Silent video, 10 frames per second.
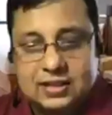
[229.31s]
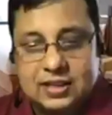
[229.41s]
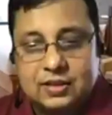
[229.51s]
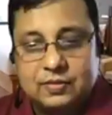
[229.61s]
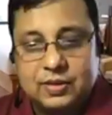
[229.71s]

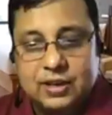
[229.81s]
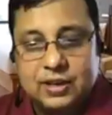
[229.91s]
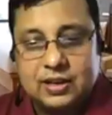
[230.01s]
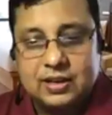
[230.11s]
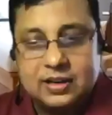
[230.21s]
So I
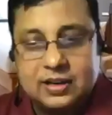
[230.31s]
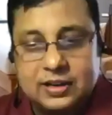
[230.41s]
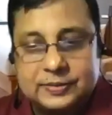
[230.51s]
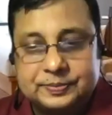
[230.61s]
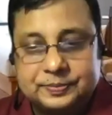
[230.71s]
have
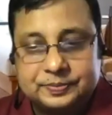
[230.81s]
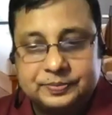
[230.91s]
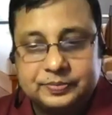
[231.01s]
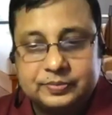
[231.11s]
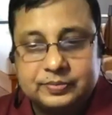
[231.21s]
had this
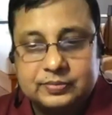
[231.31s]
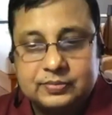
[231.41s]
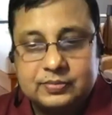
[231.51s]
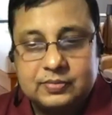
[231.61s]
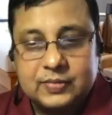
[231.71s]
very
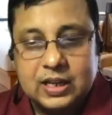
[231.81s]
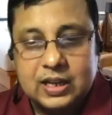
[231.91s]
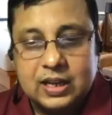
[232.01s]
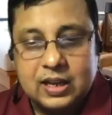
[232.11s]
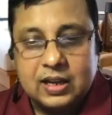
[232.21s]
interesting
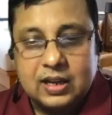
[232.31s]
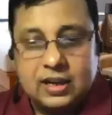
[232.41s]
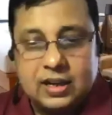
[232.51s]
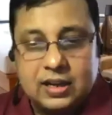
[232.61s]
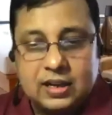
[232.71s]
thing
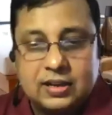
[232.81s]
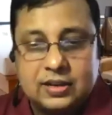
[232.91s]
where